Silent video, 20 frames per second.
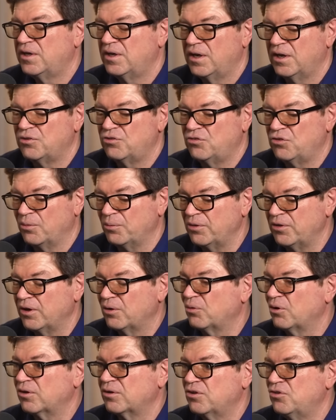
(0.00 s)
And some of that
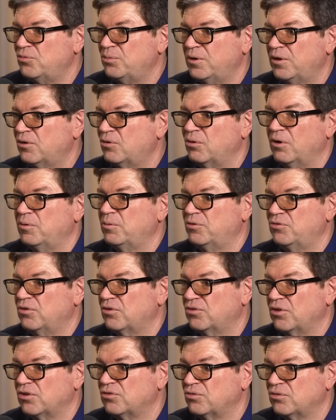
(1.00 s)
work has been incredibly
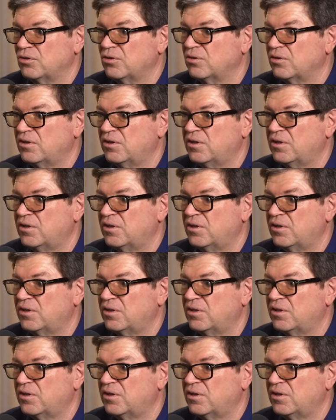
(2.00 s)
successful.